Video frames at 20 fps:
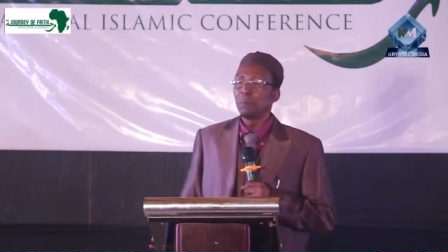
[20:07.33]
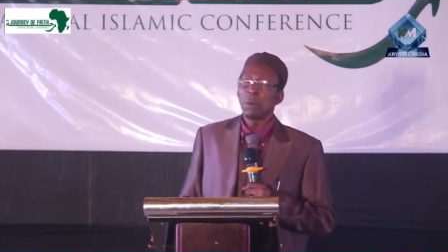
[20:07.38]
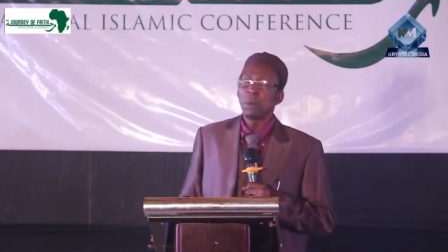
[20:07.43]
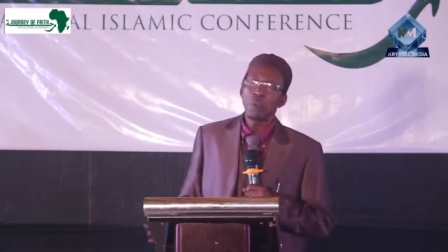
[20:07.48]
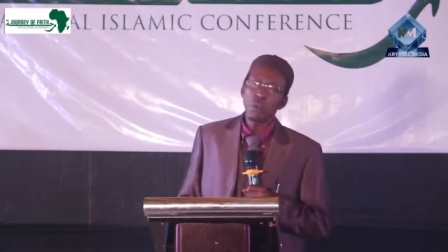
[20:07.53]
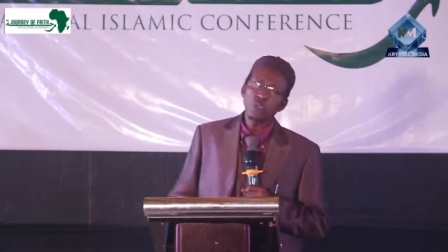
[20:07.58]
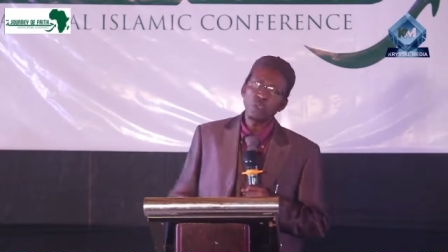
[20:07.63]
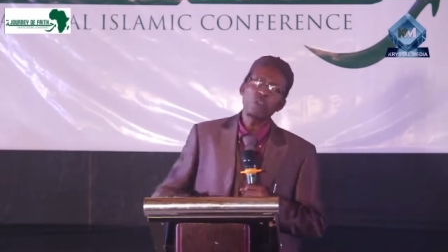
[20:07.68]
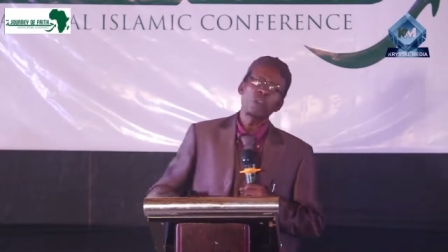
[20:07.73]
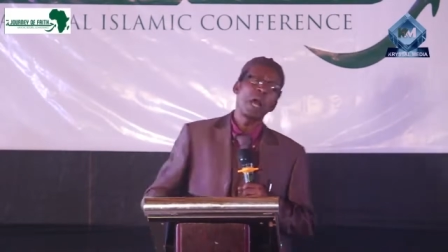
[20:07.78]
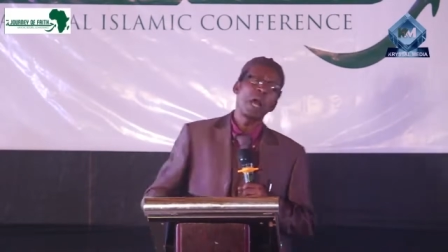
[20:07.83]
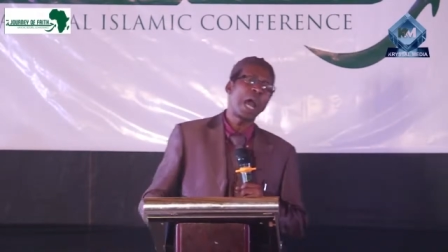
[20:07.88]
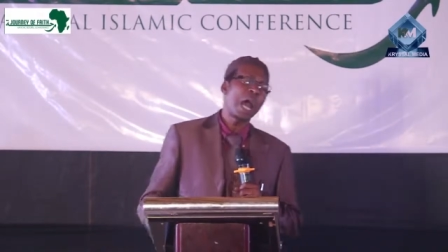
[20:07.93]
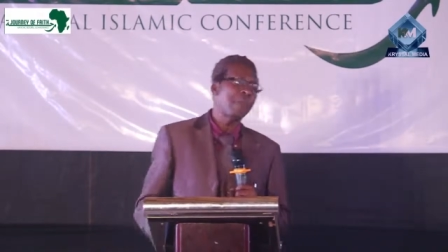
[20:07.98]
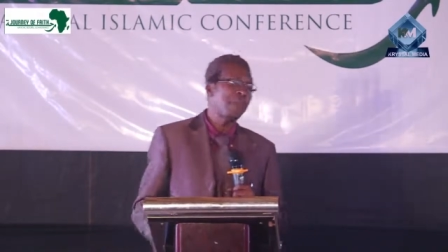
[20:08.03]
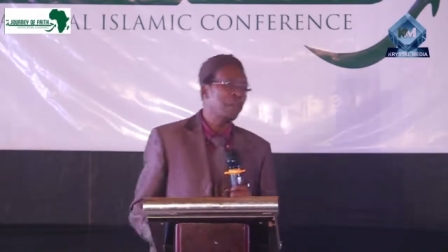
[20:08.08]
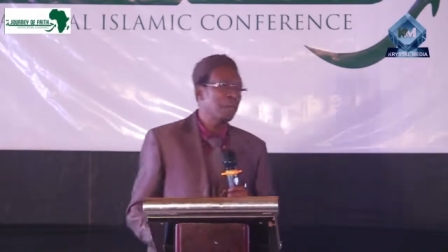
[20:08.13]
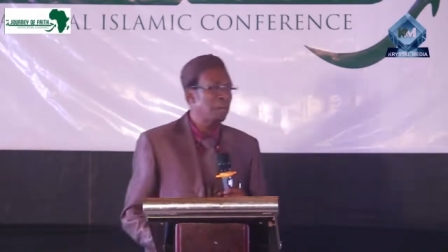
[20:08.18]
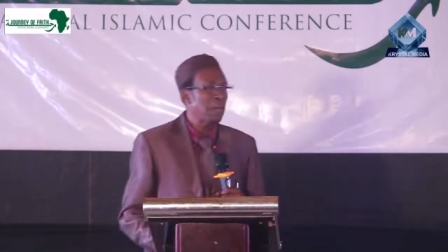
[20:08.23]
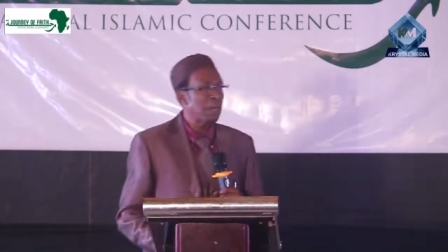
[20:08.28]
But what's going to
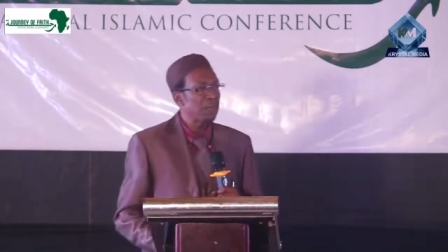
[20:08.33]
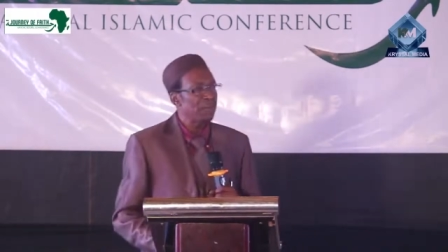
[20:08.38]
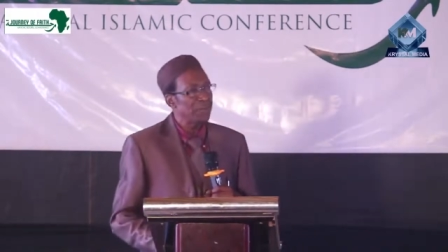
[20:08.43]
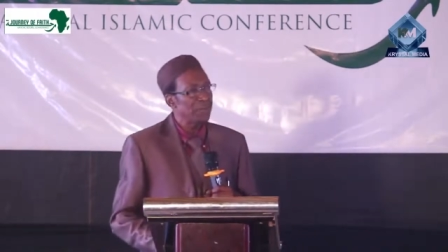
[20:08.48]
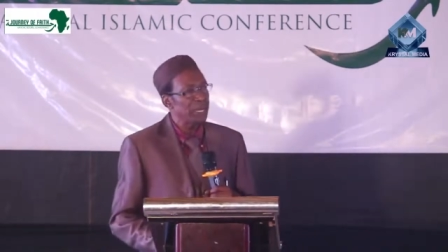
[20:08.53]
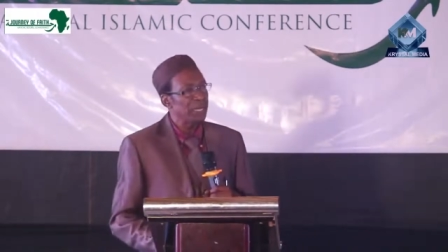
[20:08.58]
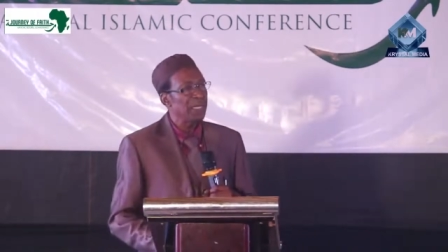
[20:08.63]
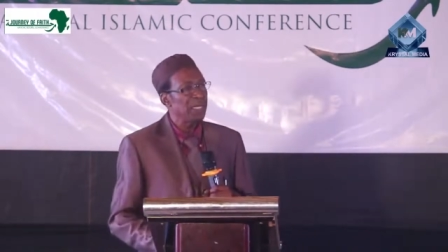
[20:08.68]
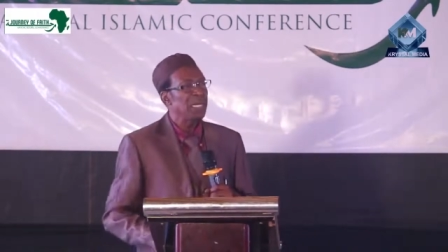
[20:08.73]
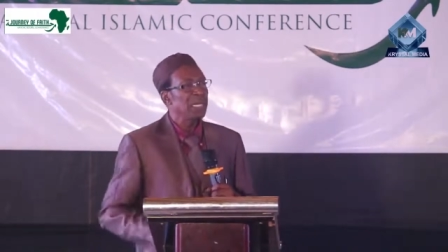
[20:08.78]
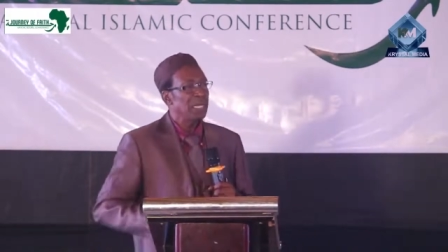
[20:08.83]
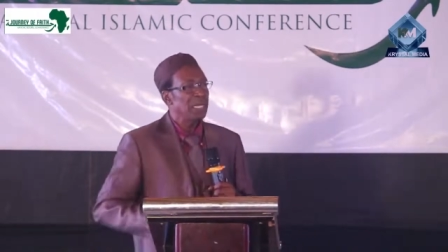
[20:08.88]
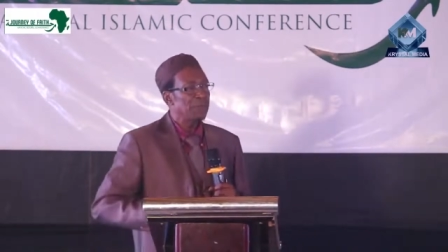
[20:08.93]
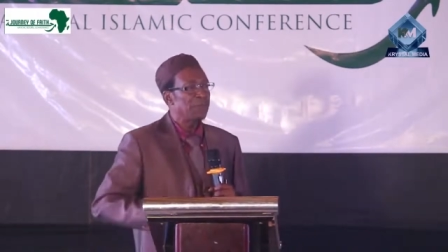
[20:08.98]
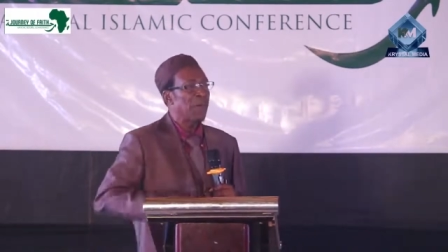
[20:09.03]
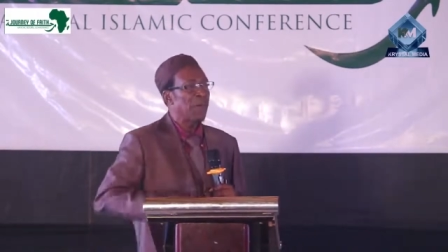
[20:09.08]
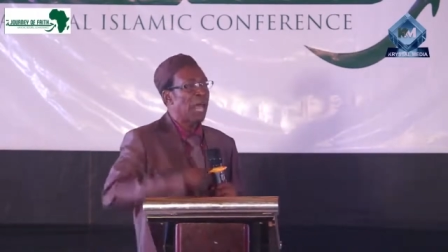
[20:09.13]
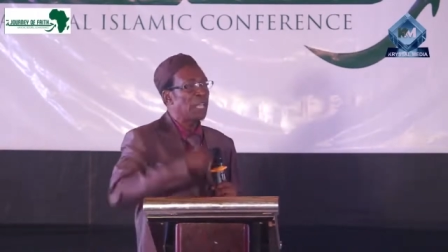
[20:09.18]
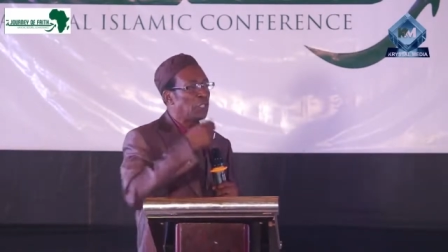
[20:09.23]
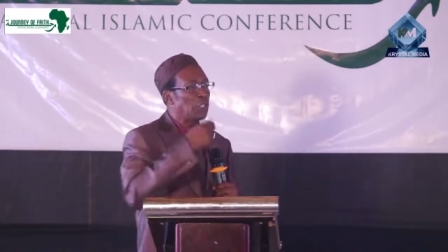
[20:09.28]
happen, my friend,
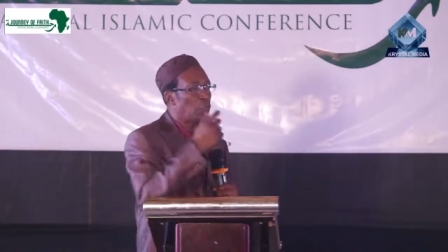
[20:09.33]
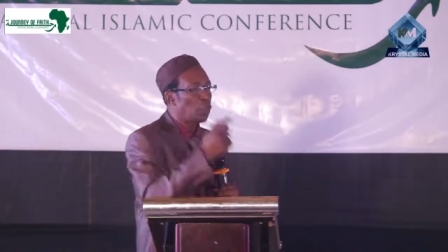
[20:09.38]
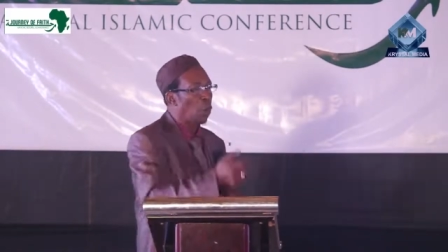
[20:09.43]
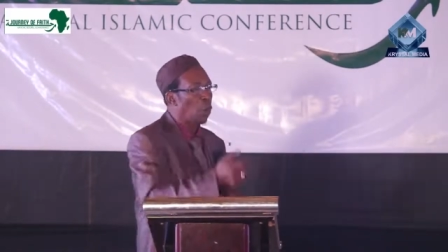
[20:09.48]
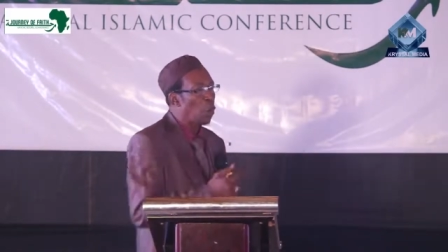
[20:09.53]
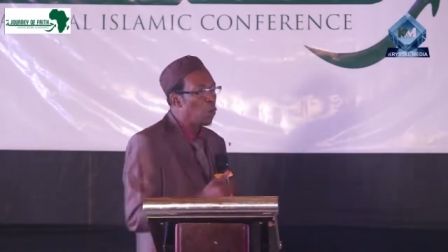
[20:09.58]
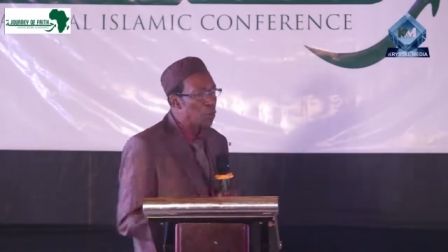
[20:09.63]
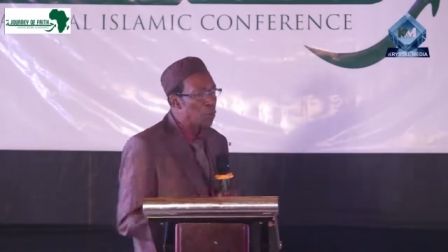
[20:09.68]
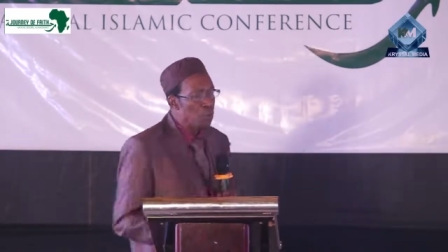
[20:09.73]
if I show